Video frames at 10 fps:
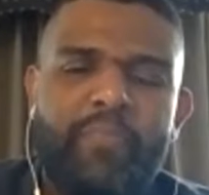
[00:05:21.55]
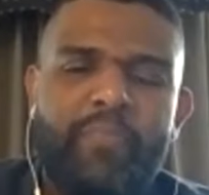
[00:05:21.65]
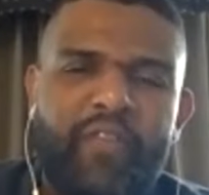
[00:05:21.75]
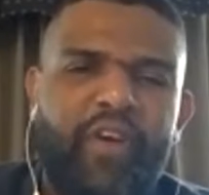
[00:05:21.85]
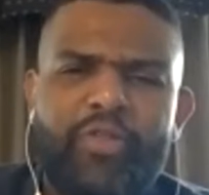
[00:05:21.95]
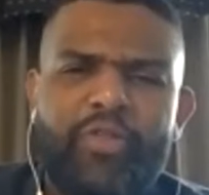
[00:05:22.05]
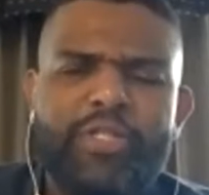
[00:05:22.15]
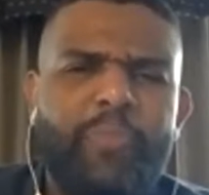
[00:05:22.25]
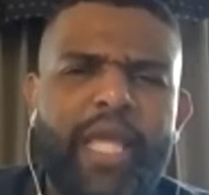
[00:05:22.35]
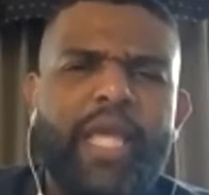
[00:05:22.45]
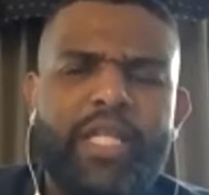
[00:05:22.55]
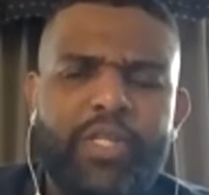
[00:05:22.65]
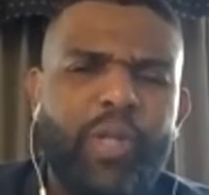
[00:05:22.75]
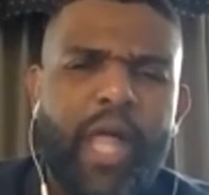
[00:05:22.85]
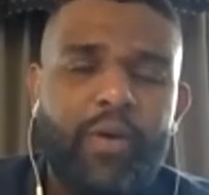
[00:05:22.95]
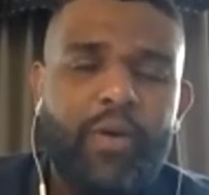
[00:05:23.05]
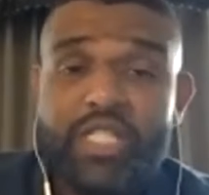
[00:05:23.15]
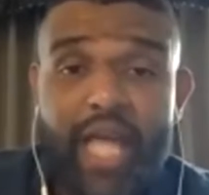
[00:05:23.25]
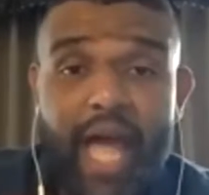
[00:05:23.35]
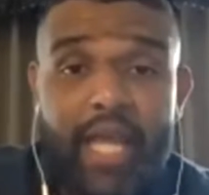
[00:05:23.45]
my father speaking a new language
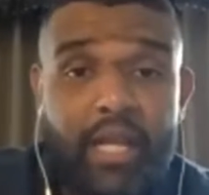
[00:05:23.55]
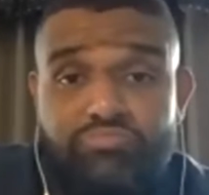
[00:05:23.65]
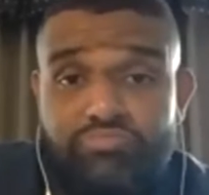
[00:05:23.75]
because I